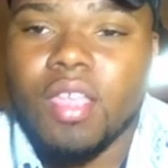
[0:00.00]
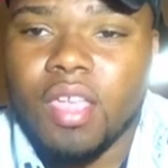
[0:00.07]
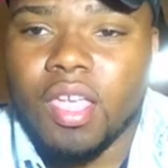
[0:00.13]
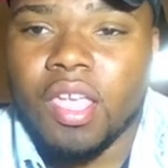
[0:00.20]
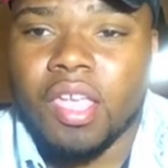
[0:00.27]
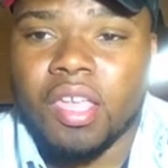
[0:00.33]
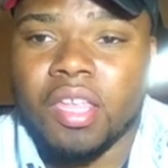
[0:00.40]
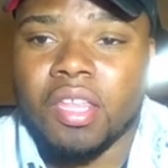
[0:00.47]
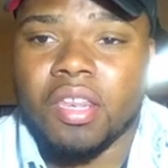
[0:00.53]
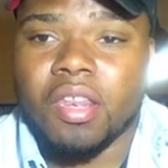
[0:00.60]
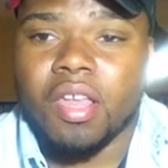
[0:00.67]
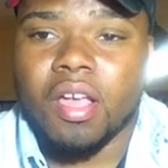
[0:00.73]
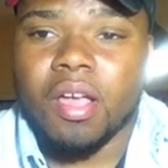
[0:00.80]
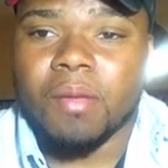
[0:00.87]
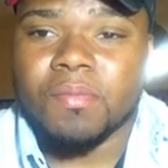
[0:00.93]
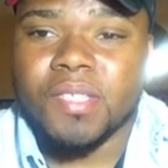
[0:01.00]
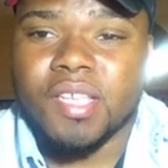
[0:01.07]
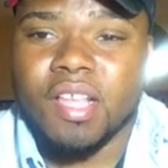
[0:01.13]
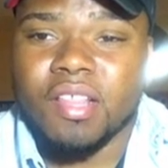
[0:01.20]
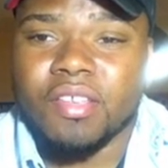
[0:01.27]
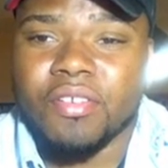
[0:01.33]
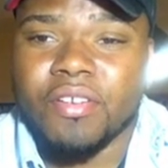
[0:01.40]
And I'm
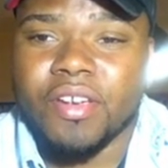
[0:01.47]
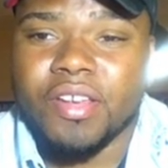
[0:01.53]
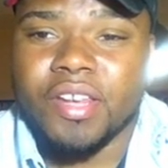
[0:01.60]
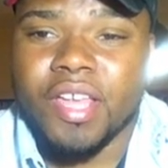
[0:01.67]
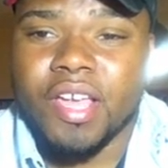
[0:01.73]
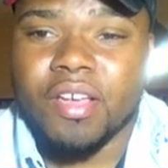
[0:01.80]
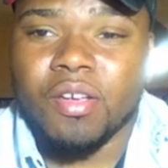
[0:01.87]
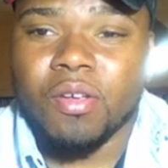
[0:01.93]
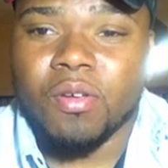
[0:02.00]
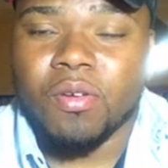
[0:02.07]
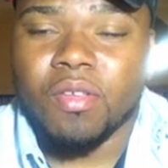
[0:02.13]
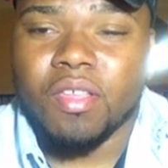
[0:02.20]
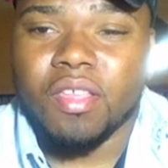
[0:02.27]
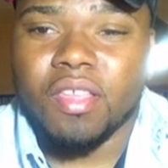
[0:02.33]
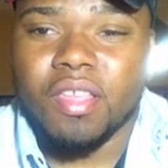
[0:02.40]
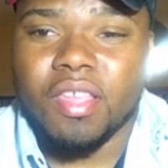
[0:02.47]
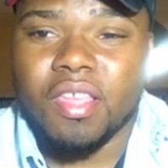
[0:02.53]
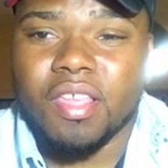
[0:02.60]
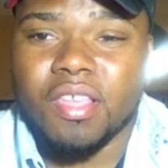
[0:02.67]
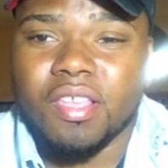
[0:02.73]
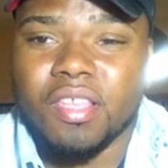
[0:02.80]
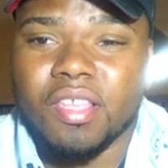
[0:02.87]
telling you right now,
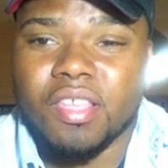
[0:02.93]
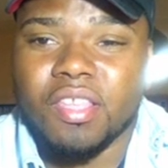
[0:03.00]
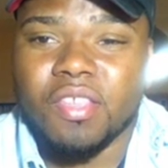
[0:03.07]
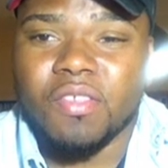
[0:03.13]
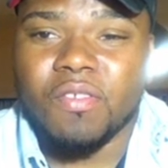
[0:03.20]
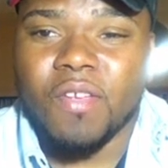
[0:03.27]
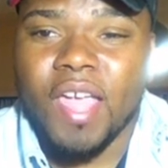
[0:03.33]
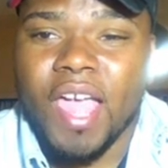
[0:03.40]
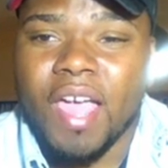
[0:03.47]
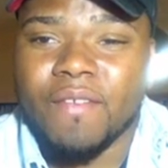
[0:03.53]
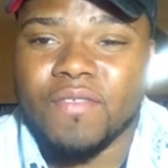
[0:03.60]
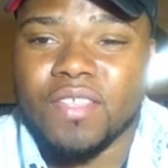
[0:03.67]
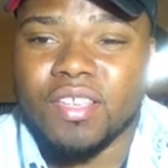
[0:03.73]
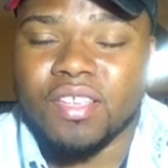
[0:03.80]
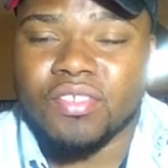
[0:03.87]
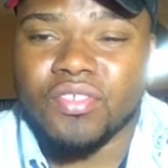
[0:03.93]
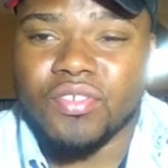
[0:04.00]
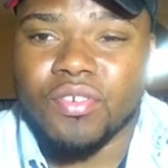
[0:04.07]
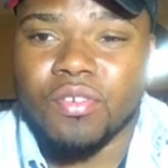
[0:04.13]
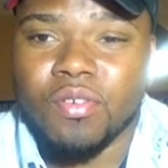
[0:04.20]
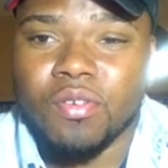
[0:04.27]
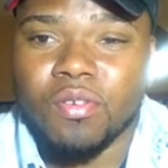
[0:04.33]
you have to
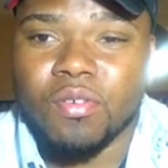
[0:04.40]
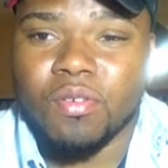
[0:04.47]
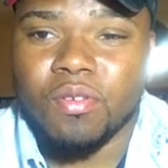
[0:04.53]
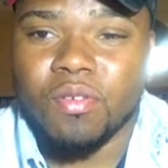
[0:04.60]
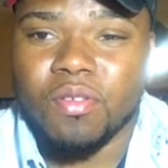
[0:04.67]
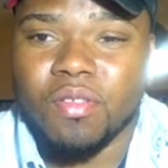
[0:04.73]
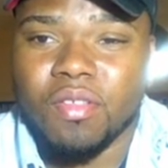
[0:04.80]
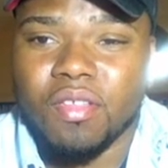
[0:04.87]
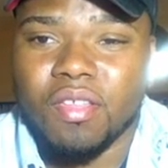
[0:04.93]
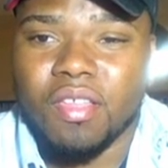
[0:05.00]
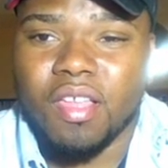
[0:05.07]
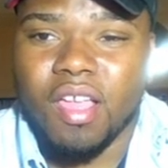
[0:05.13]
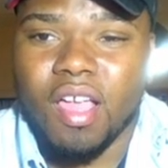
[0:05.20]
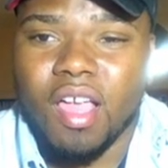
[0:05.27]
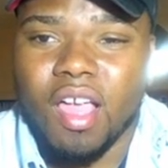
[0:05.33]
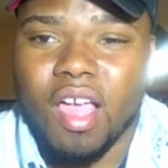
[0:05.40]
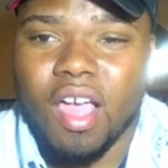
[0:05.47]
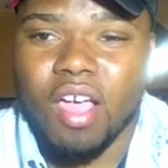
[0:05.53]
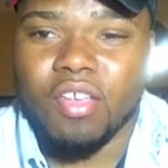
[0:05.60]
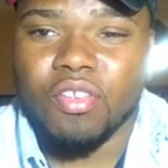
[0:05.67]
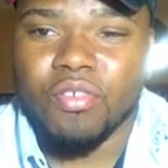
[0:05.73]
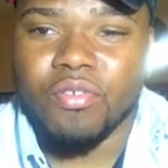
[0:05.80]
control
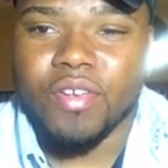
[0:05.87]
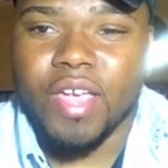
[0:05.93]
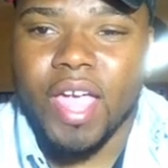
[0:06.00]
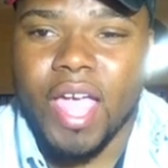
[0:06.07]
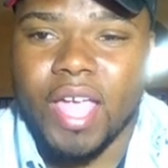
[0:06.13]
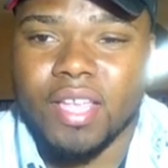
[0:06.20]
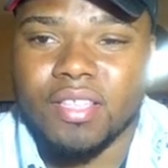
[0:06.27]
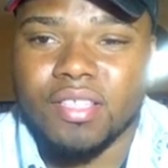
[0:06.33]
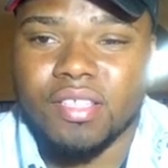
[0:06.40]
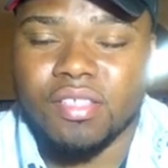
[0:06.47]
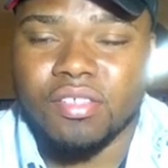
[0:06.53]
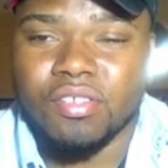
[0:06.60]
how you react.